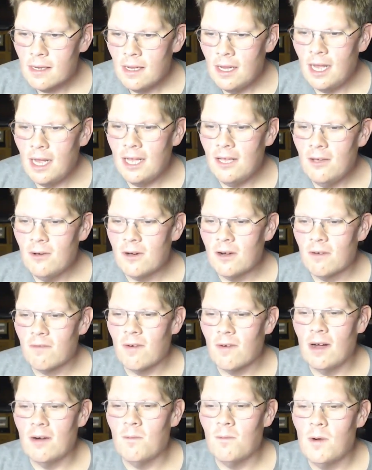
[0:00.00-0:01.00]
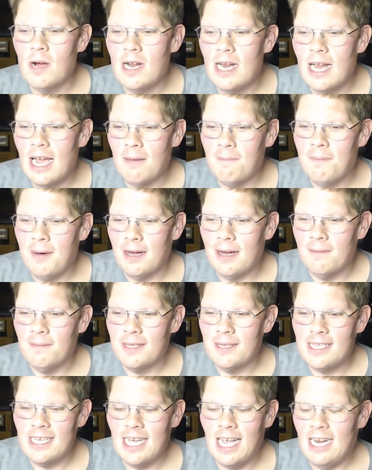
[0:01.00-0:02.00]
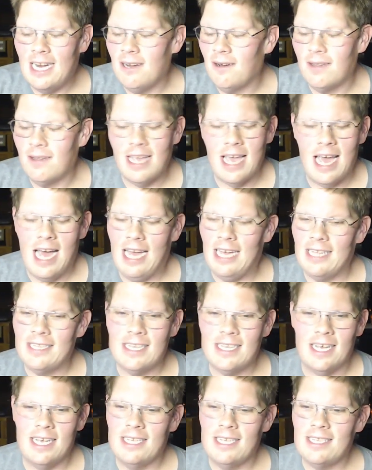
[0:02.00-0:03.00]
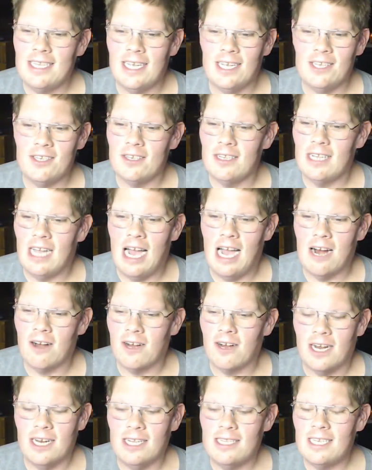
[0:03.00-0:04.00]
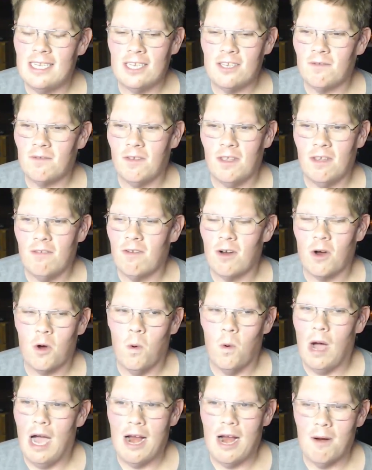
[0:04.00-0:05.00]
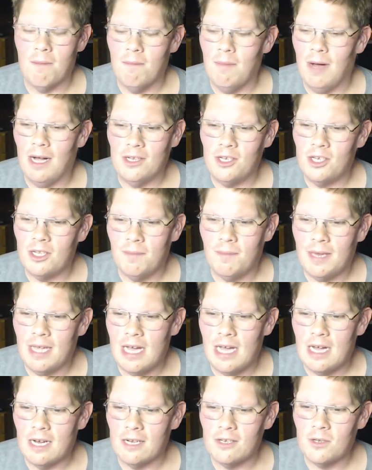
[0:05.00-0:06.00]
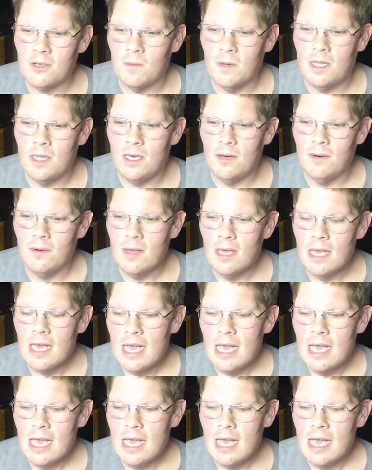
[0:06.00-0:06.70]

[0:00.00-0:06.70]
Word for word: Hey, you could run Winamp out of potato. Yeah, it do, it doesn't hired gun. It doesn't really require much, to be honest with you.